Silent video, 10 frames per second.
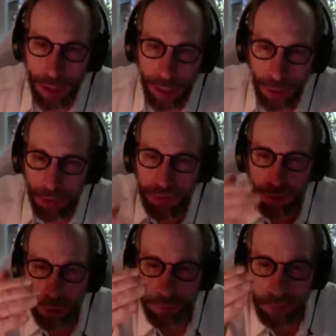Here is the
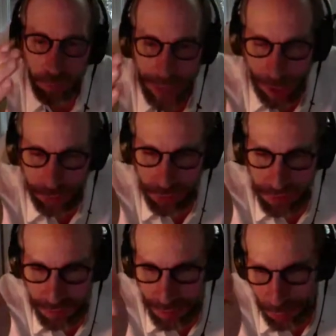universe we actually
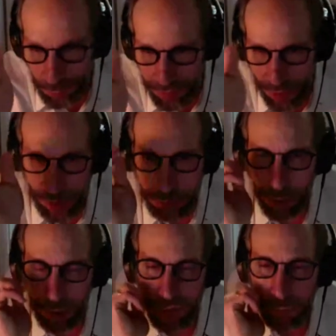see. It was taken
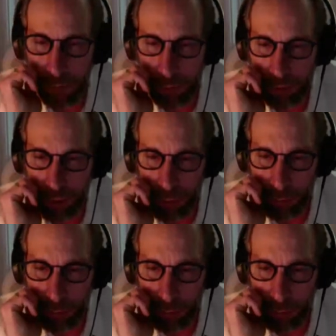by an experiment called the